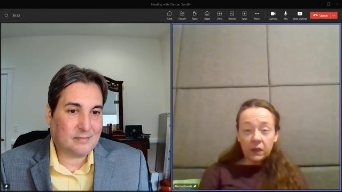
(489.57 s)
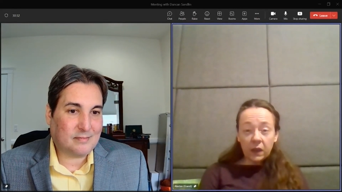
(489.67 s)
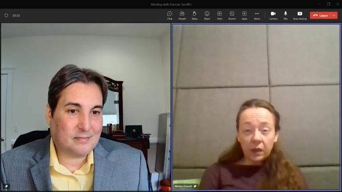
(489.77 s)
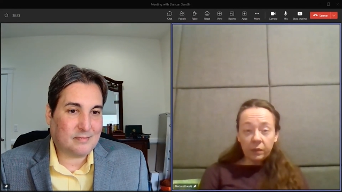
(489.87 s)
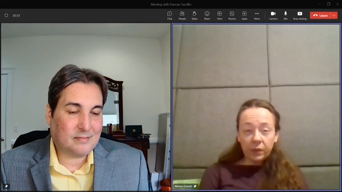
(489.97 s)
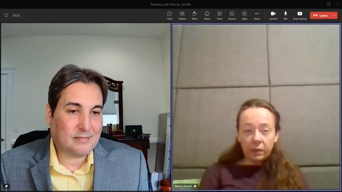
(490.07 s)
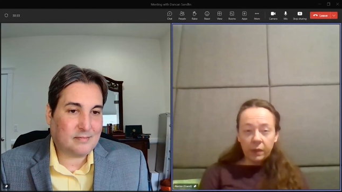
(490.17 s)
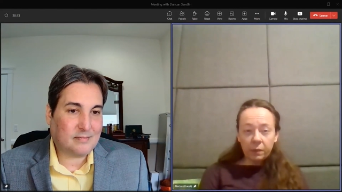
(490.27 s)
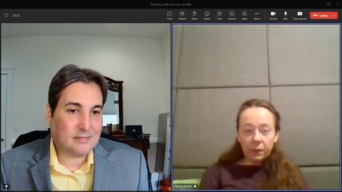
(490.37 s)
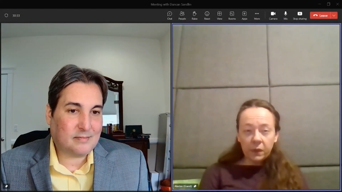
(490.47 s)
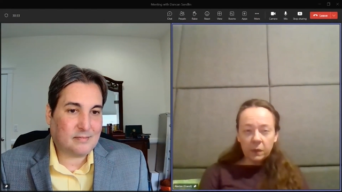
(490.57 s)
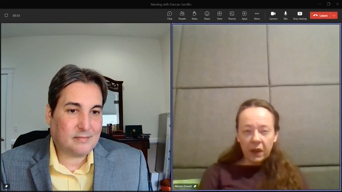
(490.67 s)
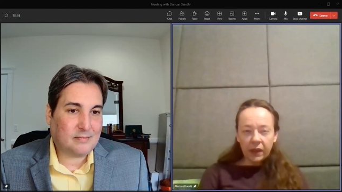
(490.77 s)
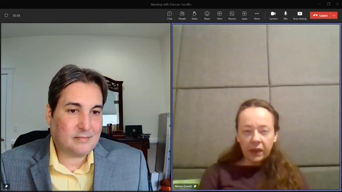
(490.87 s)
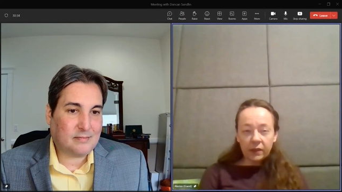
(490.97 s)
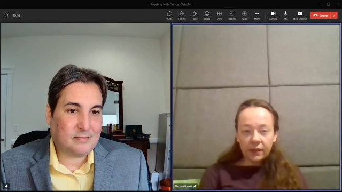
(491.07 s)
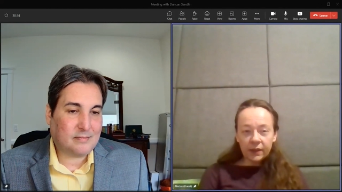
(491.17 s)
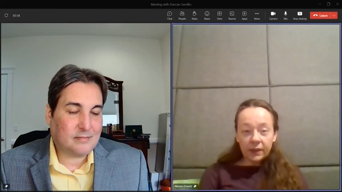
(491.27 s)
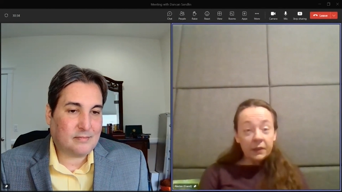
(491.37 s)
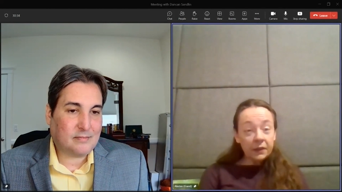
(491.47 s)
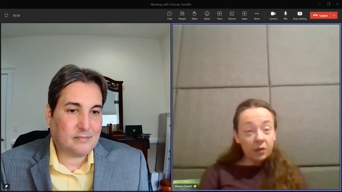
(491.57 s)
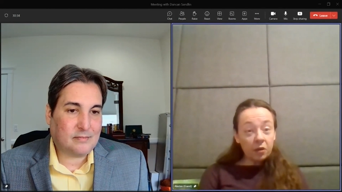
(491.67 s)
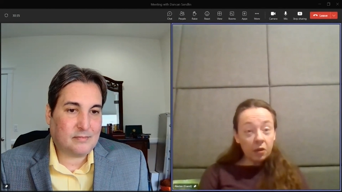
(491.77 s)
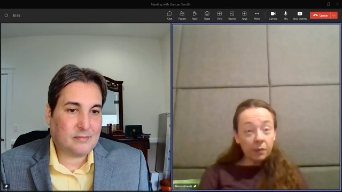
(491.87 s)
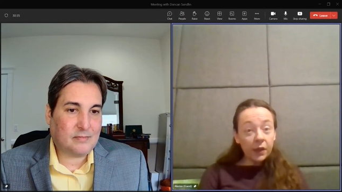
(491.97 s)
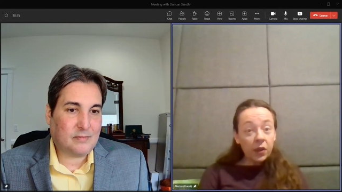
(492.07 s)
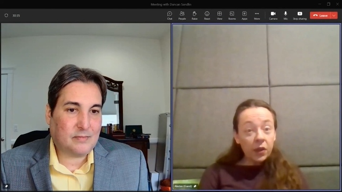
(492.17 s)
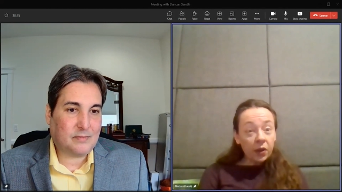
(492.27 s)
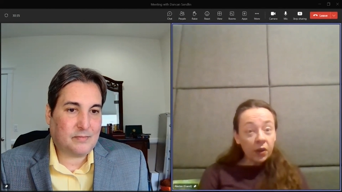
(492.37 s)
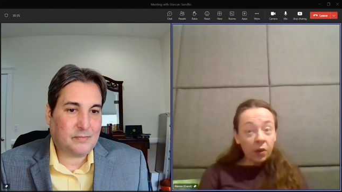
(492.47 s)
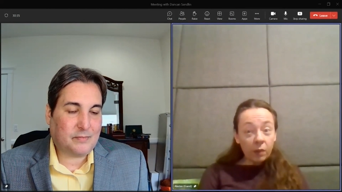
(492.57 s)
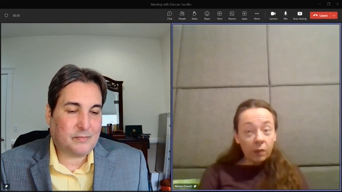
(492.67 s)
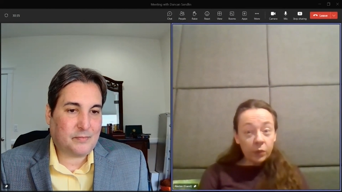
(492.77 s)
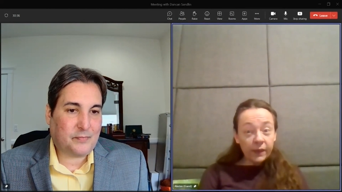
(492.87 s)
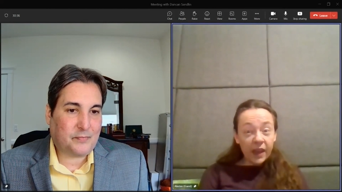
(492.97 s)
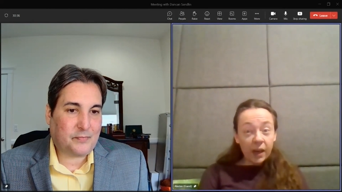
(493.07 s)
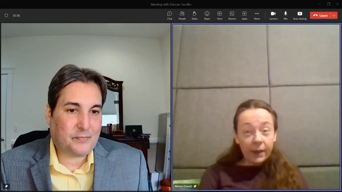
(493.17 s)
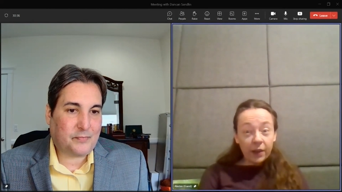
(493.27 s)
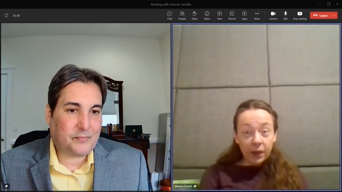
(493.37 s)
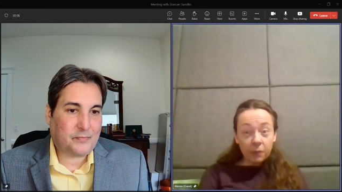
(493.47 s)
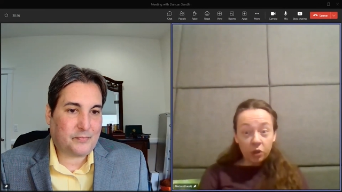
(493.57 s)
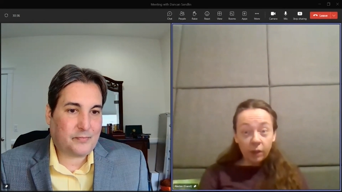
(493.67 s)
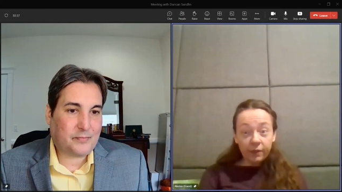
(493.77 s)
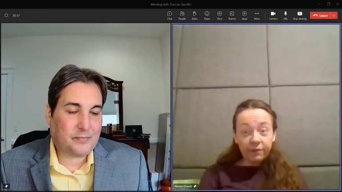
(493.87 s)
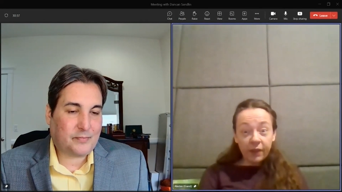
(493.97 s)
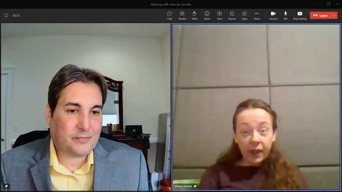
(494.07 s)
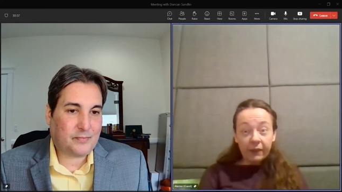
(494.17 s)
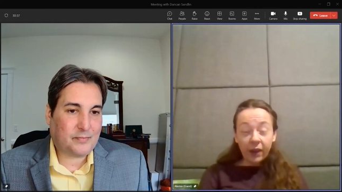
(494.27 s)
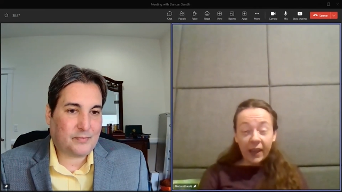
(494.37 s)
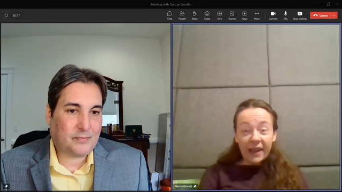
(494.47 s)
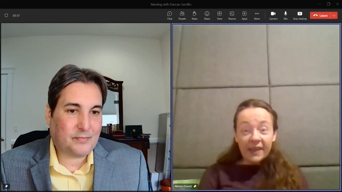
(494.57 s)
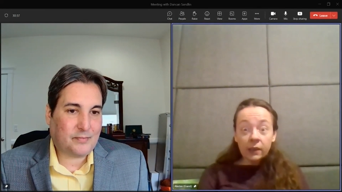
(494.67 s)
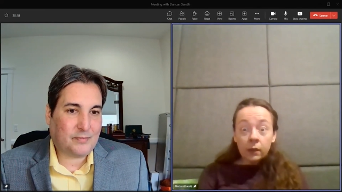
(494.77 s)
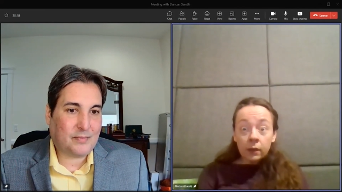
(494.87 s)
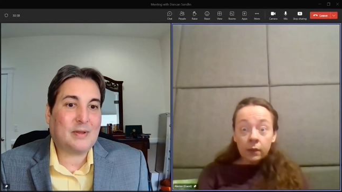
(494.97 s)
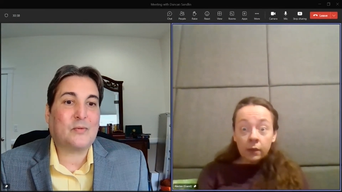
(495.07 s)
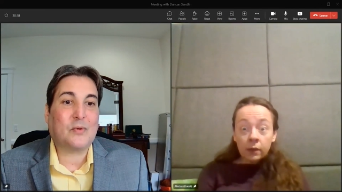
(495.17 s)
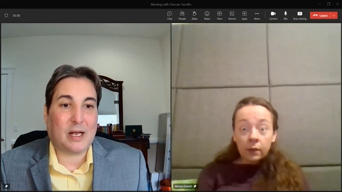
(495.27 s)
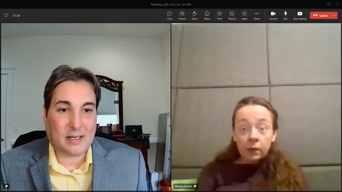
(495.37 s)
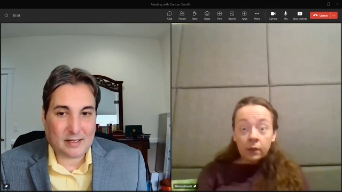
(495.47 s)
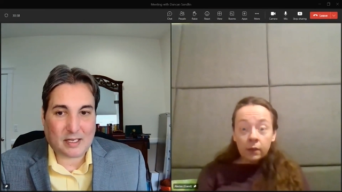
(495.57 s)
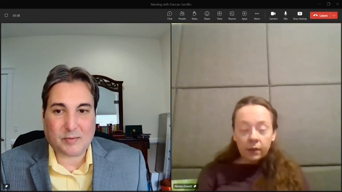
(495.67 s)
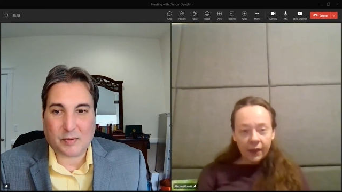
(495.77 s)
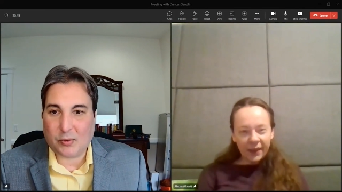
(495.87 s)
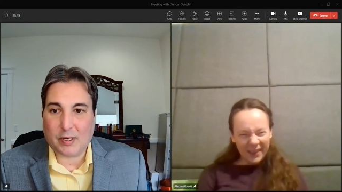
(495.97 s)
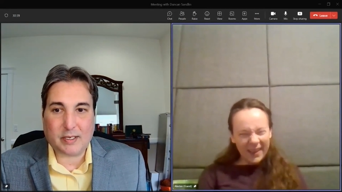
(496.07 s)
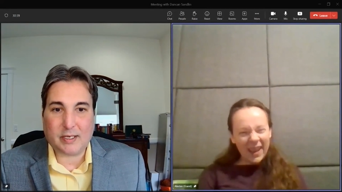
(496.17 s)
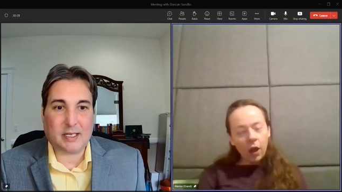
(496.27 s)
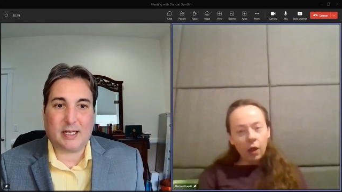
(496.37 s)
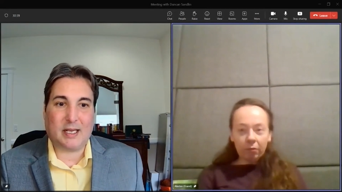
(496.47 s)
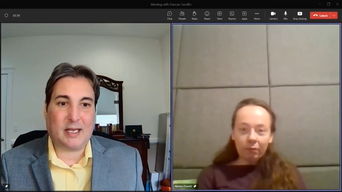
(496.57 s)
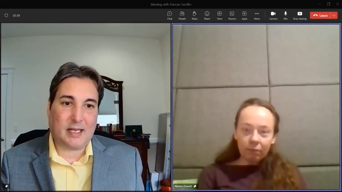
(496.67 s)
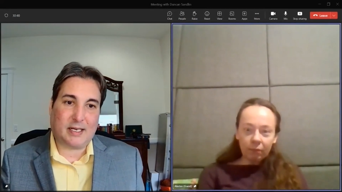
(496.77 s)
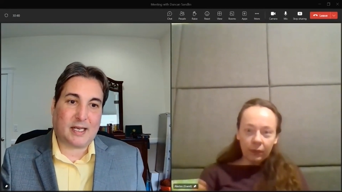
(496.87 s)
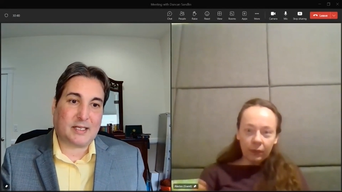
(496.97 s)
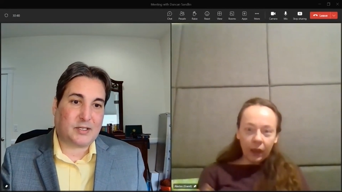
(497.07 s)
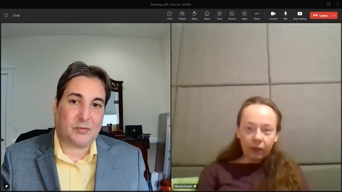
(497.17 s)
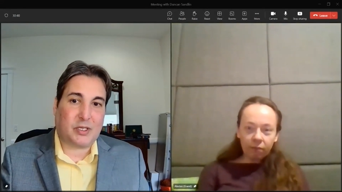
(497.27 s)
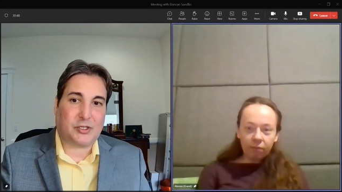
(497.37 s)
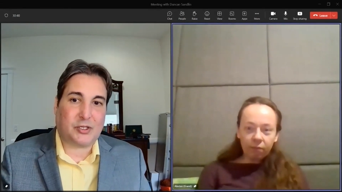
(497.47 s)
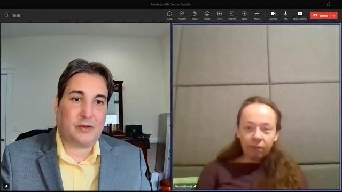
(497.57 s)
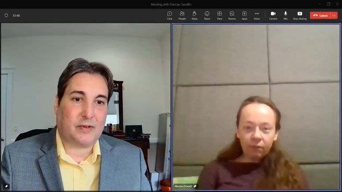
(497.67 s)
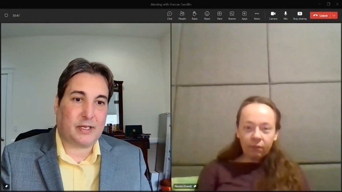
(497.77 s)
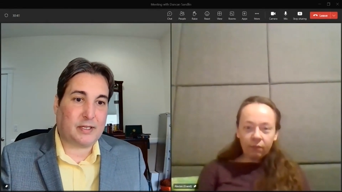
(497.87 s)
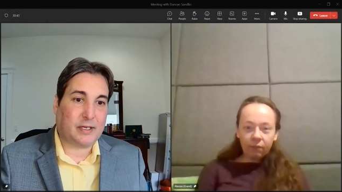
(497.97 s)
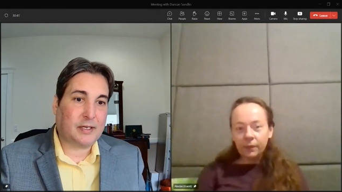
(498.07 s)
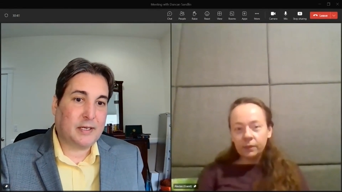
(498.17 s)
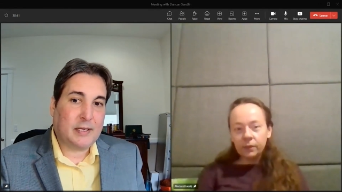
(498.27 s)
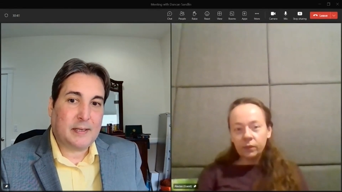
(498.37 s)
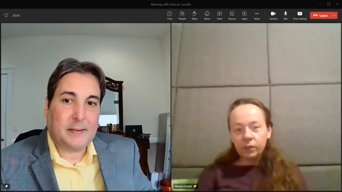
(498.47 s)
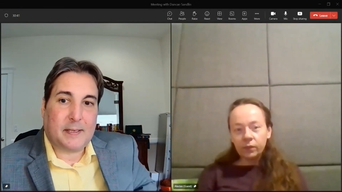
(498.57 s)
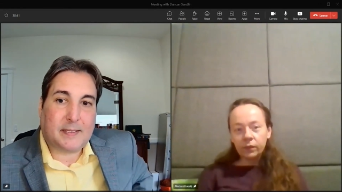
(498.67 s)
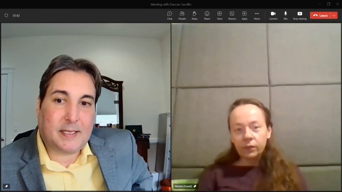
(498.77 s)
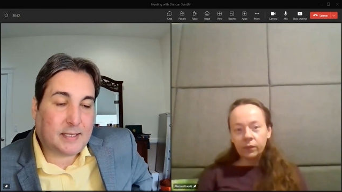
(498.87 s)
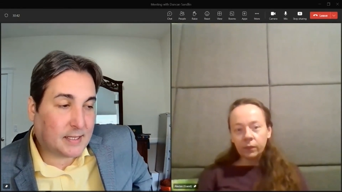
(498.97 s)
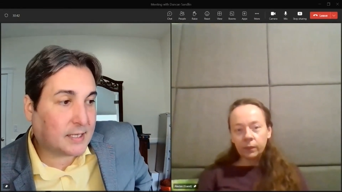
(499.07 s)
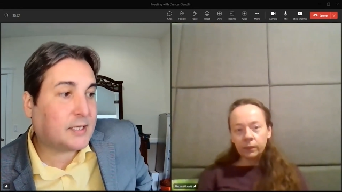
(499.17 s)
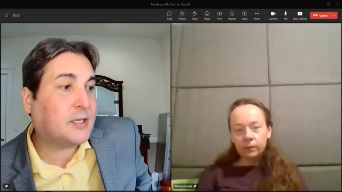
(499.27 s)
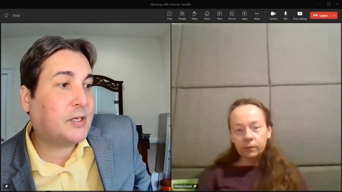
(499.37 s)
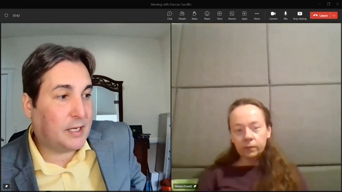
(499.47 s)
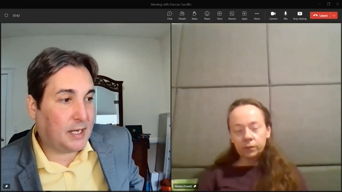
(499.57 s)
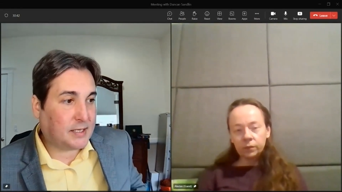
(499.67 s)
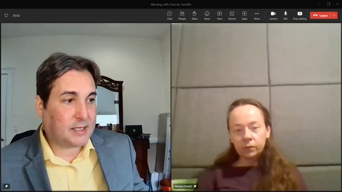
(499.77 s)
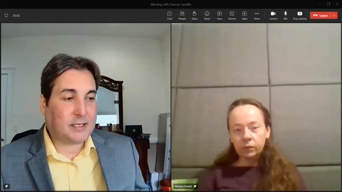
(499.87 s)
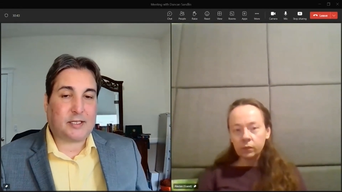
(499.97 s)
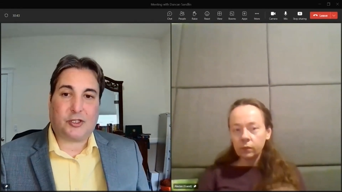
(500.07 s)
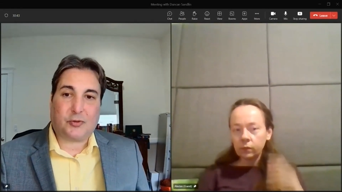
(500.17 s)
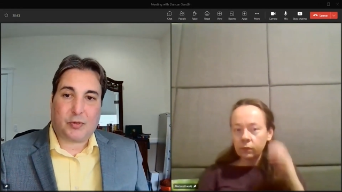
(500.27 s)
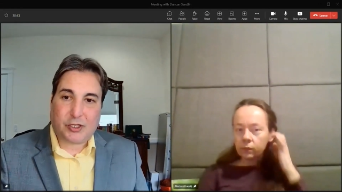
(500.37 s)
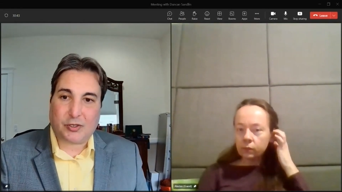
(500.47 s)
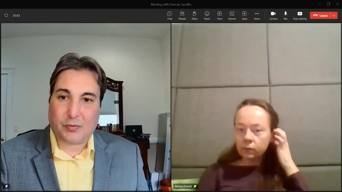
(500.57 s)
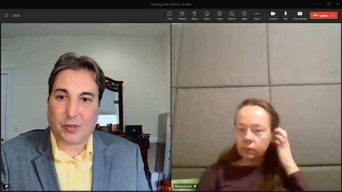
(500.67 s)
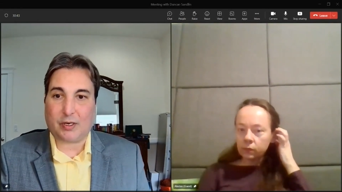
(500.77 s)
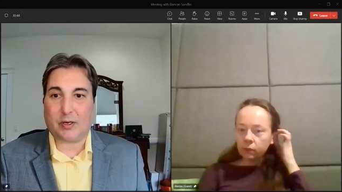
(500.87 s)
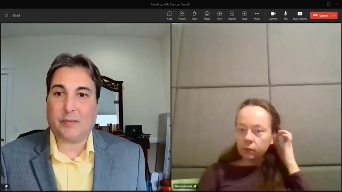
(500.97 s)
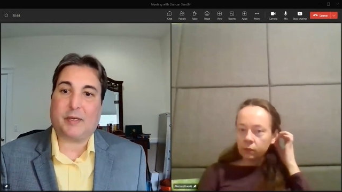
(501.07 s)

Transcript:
Speaker 1: stamp in people's minds. You know what I mean? Oh, I'm doing that amount. I'm sure I'll be fine, right?
Speaker 2: Right. That's my point. Yeah. And it doesn't really solve anything because then like he has that situation where oh